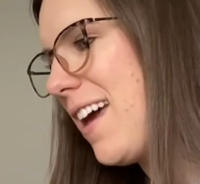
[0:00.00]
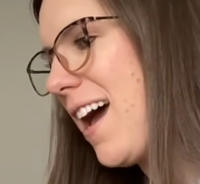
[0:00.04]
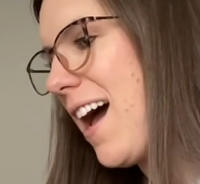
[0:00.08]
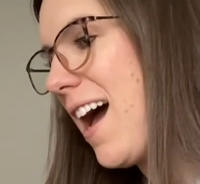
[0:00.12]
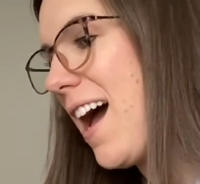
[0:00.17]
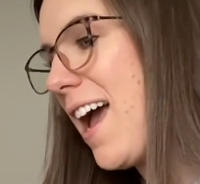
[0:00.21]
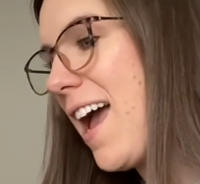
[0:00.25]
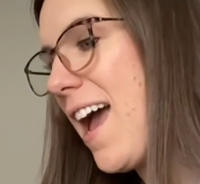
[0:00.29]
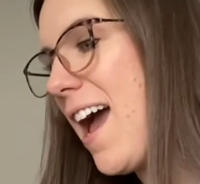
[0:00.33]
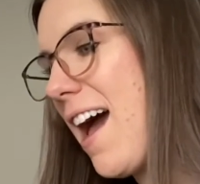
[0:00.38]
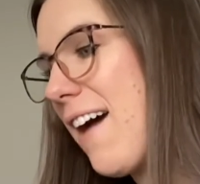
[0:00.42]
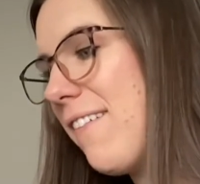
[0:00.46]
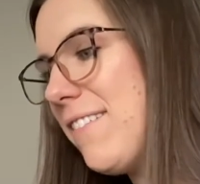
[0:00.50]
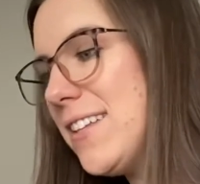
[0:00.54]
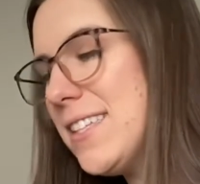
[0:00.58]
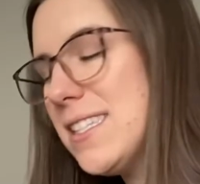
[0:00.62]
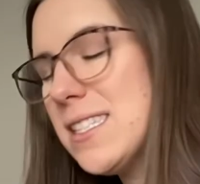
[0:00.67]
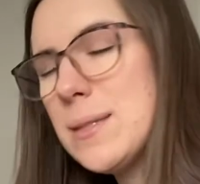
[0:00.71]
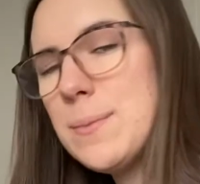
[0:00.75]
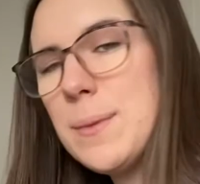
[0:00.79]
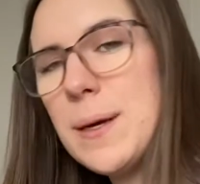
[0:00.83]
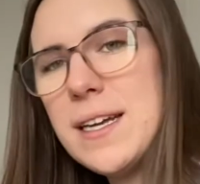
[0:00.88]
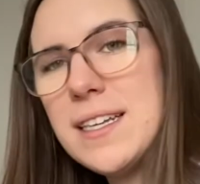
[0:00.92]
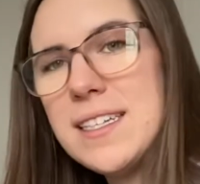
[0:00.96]
I
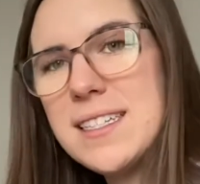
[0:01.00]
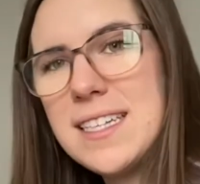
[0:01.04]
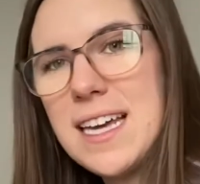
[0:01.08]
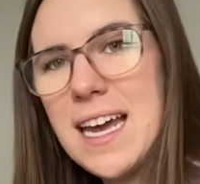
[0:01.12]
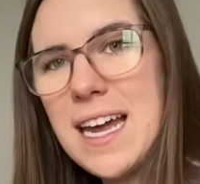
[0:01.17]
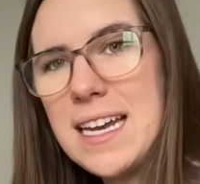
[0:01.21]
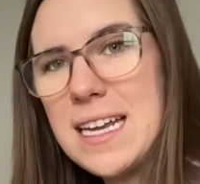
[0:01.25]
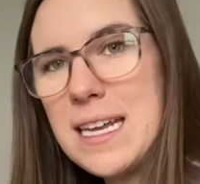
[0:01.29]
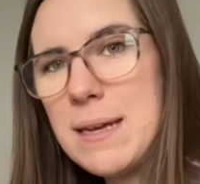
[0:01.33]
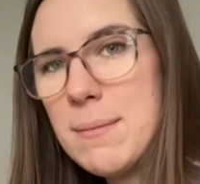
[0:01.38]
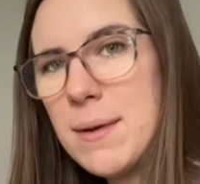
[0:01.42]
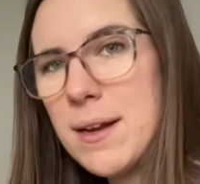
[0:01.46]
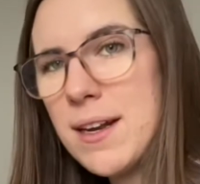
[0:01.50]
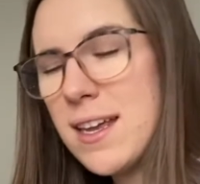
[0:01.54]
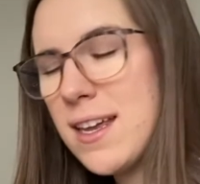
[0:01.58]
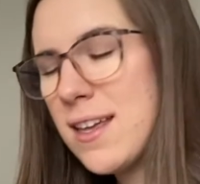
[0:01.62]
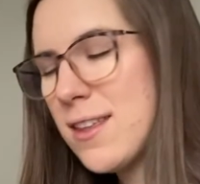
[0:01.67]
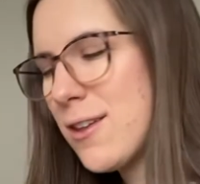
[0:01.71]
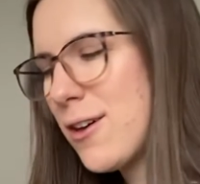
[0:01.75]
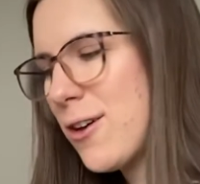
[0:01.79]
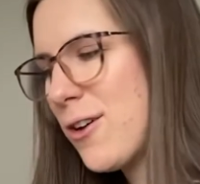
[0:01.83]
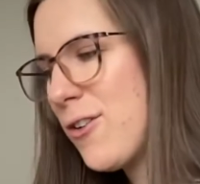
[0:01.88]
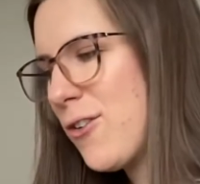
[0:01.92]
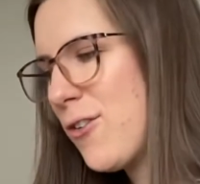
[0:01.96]
haven't spent any money
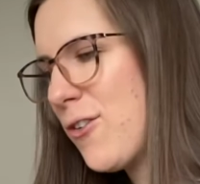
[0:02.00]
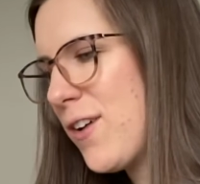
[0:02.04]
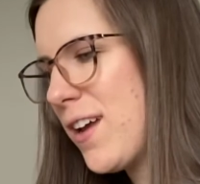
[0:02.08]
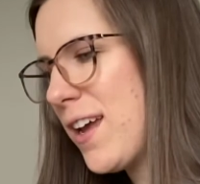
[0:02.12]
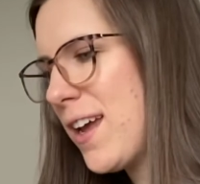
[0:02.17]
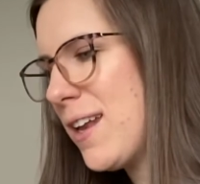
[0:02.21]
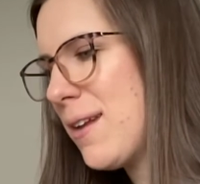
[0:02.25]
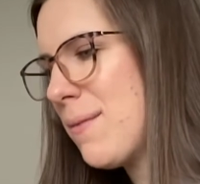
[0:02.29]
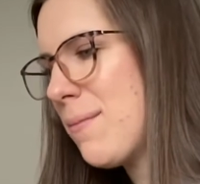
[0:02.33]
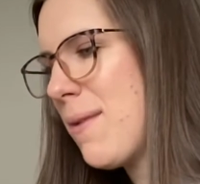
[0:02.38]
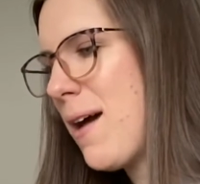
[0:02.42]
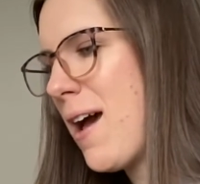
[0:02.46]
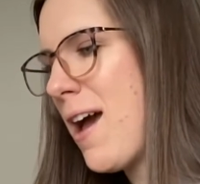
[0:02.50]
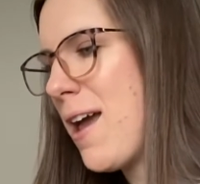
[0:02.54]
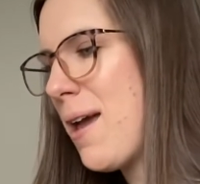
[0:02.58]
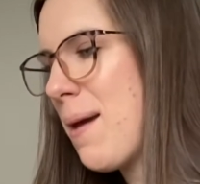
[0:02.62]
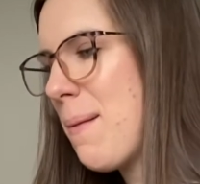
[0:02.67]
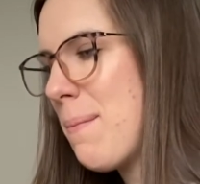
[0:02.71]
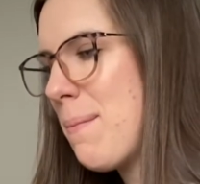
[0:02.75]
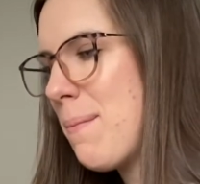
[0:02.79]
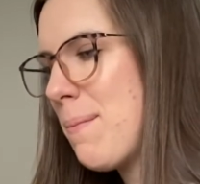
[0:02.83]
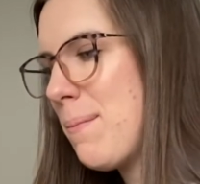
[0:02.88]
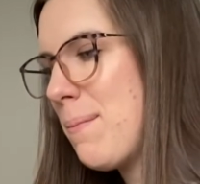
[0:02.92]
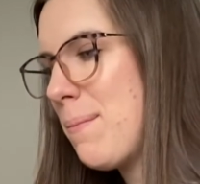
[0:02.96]
though in
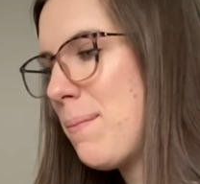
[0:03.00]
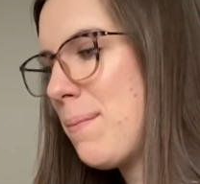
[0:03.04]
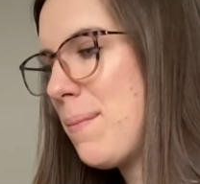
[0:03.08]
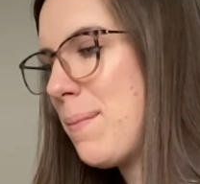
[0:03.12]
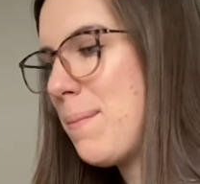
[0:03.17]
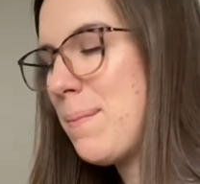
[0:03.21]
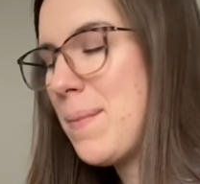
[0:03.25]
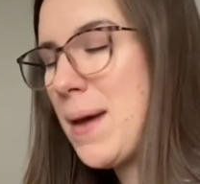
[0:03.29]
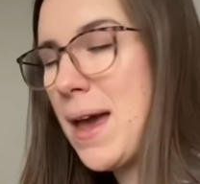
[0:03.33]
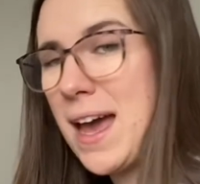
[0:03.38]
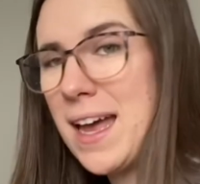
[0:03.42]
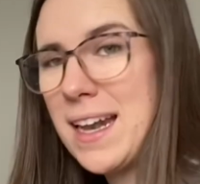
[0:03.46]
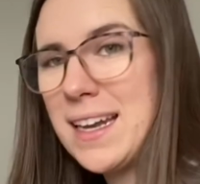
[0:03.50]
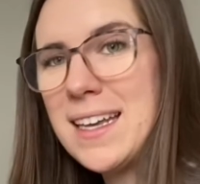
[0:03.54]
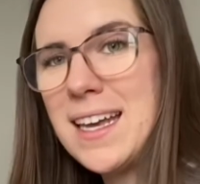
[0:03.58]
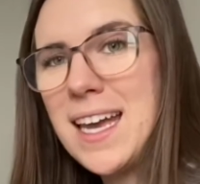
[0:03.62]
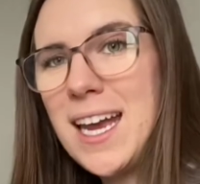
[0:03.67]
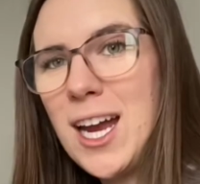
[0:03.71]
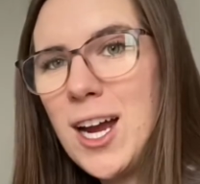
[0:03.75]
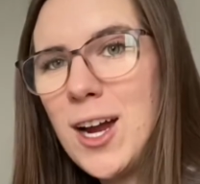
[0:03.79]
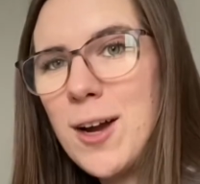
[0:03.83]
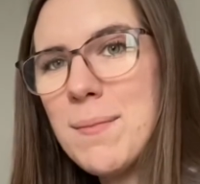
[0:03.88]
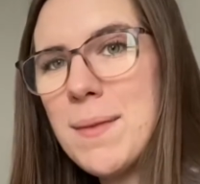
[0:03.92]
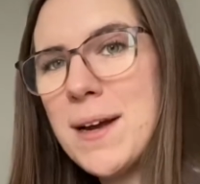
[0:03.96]
my pet
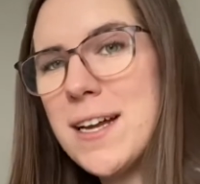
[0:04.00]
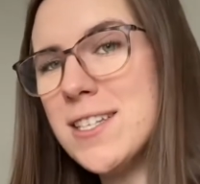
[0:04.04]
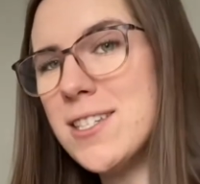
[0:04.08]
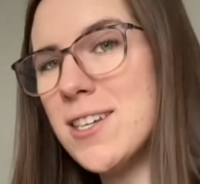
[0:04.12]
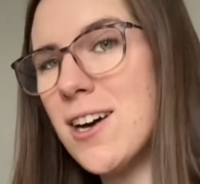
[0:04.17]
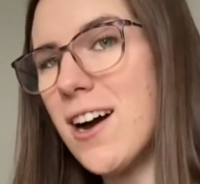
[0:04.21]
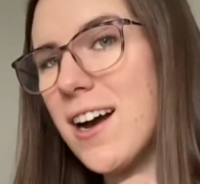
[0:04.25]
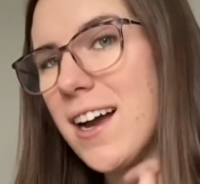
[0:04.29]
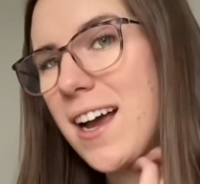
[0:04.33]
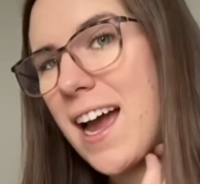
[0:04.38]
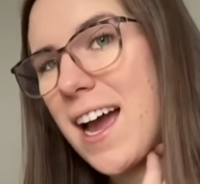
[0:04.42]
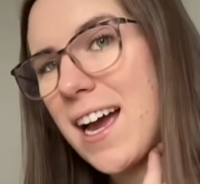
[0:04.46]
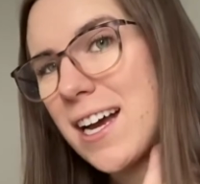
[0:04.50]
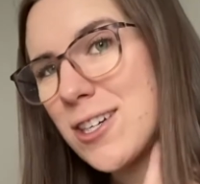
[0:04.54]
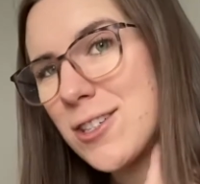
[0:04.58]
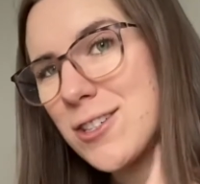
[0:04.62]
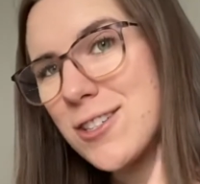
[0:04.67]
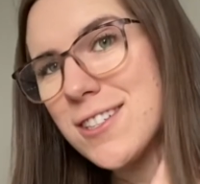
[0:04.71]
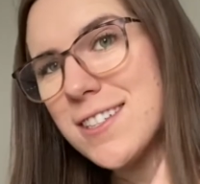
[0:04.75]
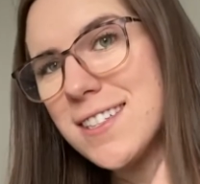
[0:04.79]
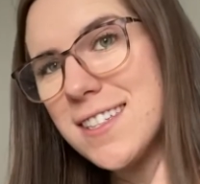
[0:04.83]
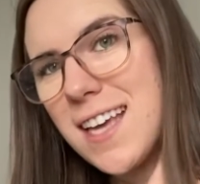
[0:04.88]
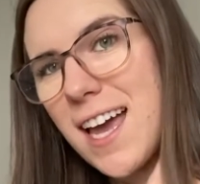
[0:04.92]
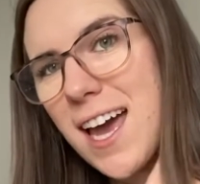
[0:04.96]
care, my dog
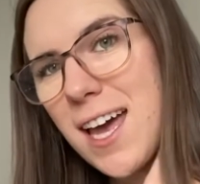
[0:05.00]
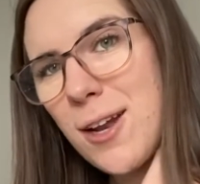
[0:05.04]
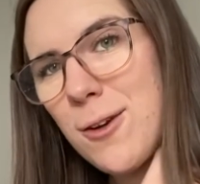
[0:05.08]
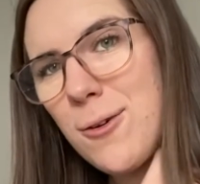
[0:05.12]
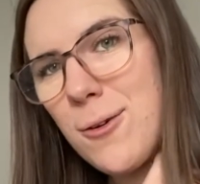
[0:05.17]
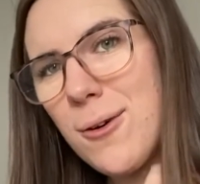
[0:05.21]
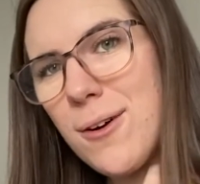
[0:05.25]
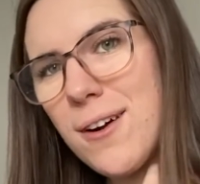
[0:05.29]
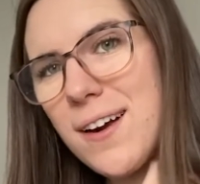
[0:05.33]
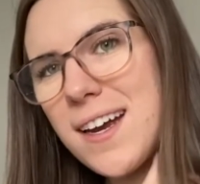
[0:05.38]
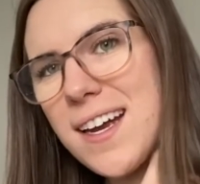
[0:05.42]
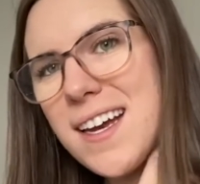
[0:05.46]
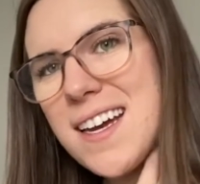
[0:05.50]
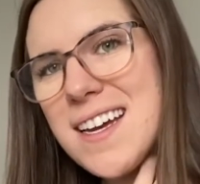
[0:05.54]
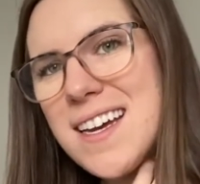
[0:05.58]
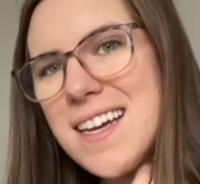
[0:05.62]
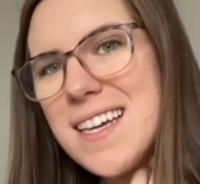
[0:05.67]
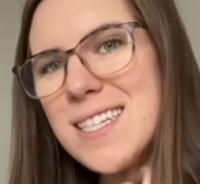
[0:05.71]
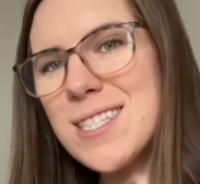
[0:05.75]
extras category,